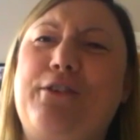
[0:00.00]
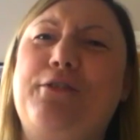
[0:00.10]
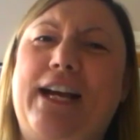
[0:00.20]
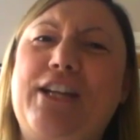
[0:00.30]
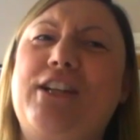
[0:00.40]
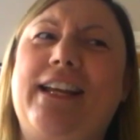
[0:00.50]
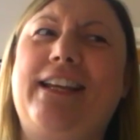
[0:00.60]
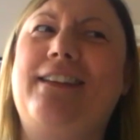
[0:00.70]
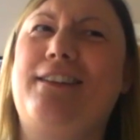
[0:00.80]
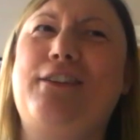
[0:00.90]
You're
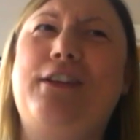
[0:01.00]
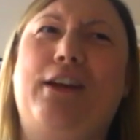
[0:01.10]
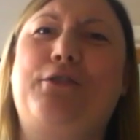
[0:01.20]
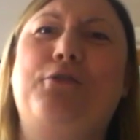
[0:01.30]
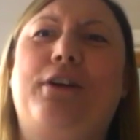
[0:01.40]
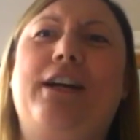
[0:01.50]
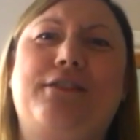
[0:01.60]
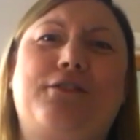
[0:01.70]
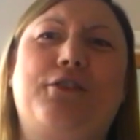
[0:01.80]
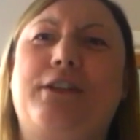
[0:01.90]
actually, you're
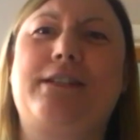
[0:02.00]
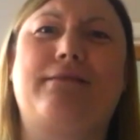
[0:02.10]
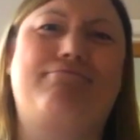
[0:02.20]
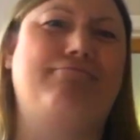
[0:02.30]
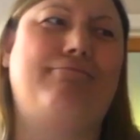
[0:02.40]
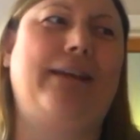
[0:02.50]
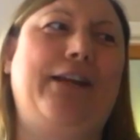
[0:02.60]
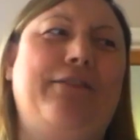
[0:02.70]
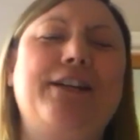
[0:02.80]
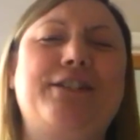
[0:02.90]
as good as any
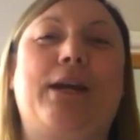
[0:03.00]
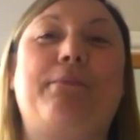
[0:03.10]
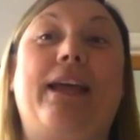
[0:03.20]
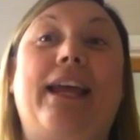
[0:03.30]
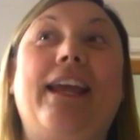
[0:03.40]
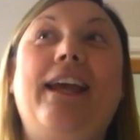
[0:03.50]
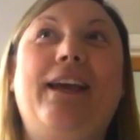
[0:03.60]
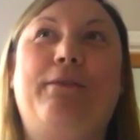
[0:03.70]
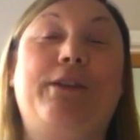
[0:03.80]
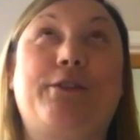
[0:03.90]
of us type thing,
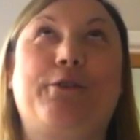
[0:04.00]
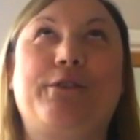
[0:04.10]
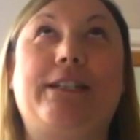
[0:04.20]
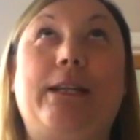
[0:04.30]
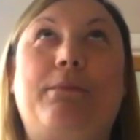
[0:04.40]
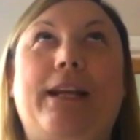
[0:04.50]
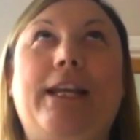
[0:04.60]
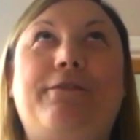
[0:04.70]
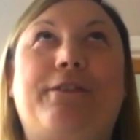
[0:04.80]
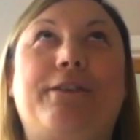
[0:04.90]
which of course I didn't believe because